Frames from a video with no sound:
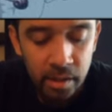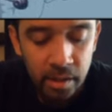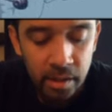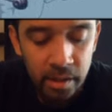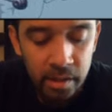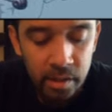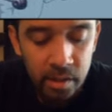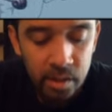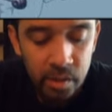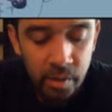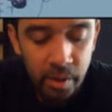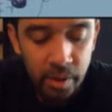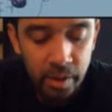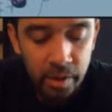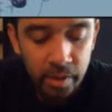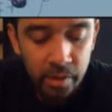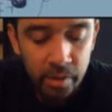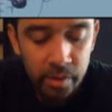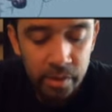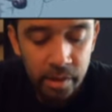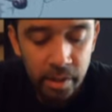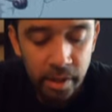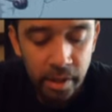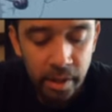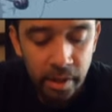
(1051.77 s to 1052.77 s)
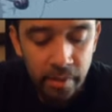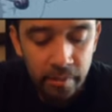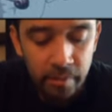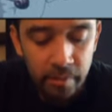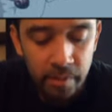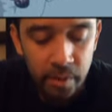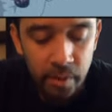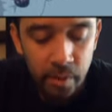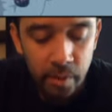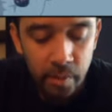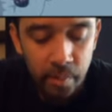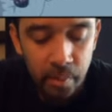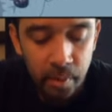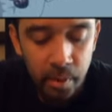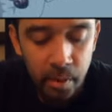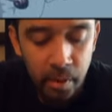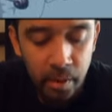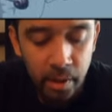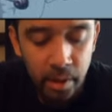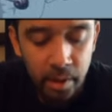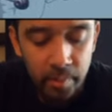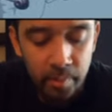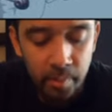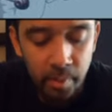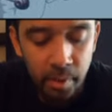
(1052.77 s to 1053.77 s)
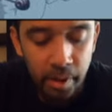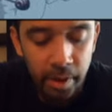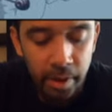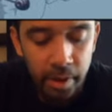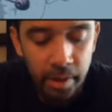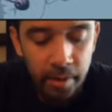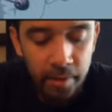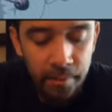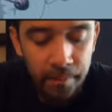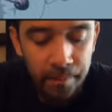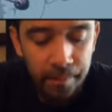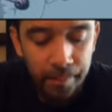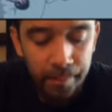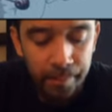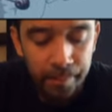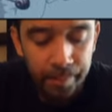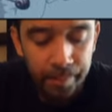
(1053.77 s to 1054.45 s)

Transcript: These trailers have no parking brake.